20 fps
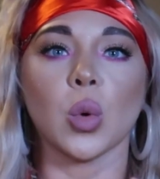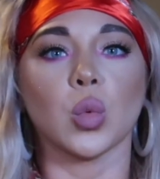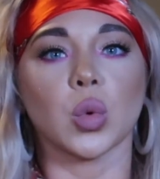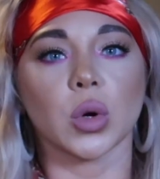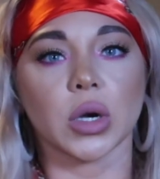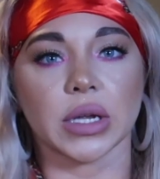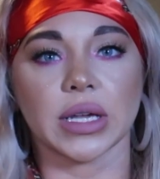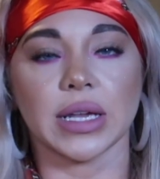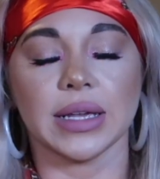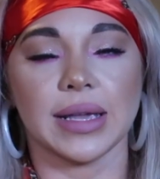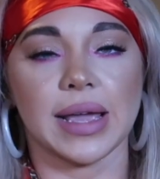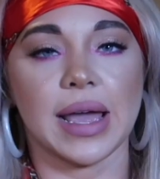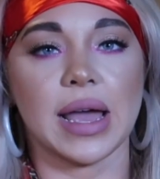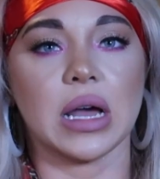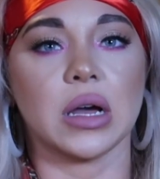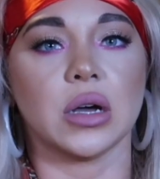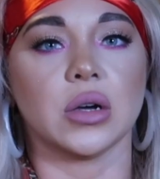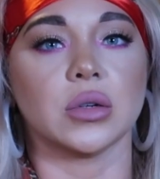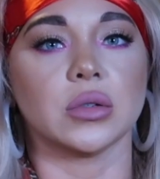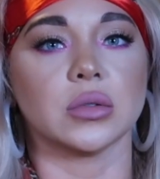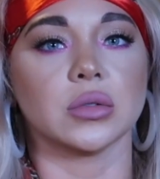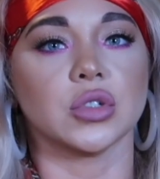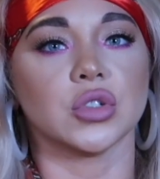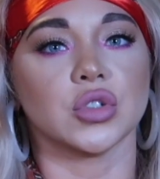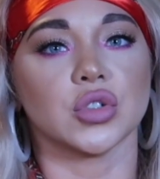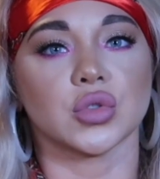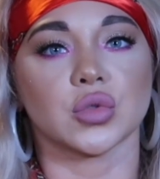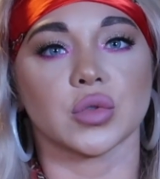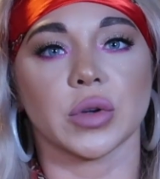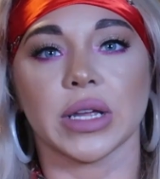working out,
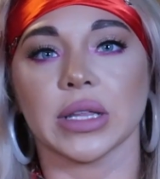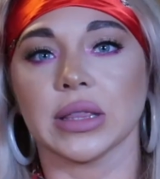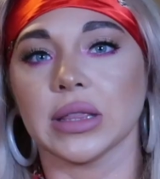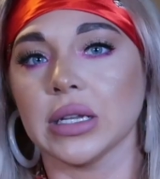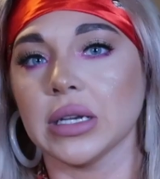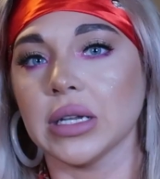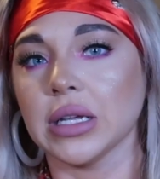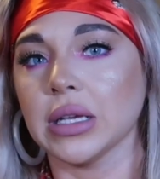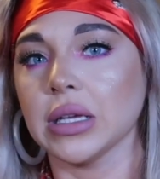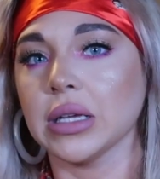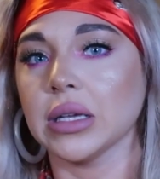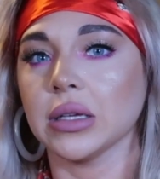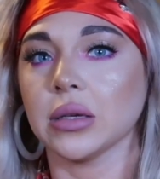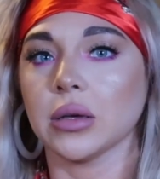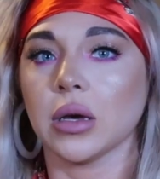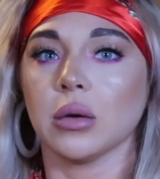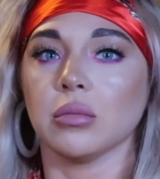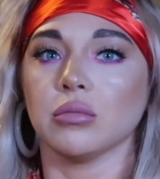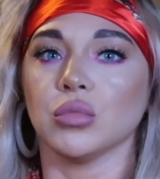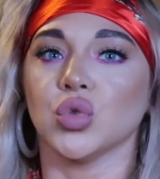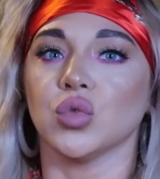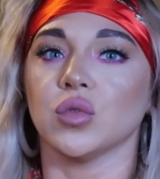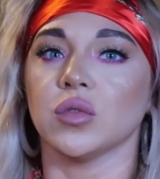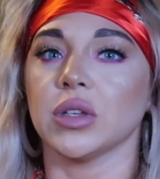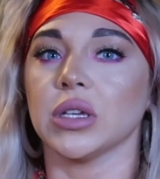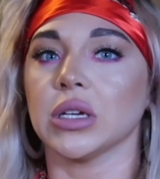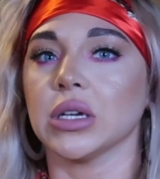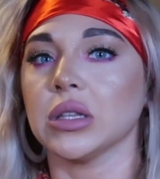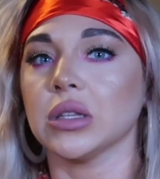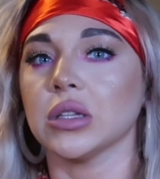strengthening,
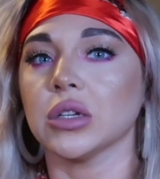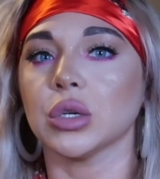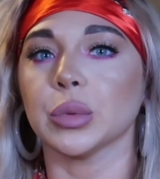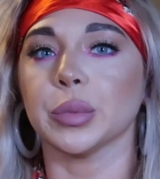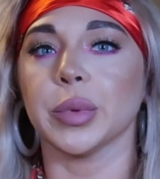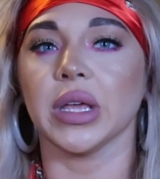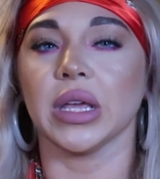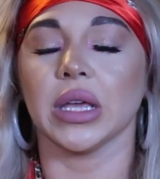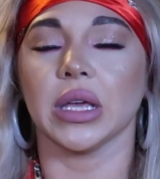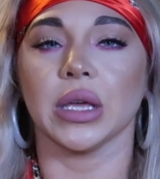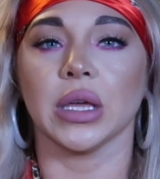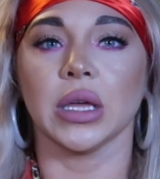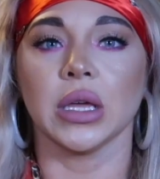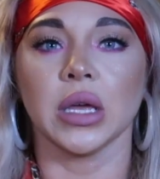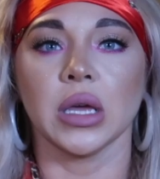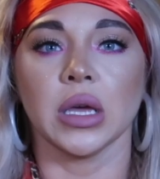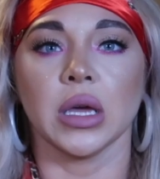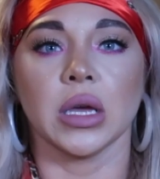moving a little bit,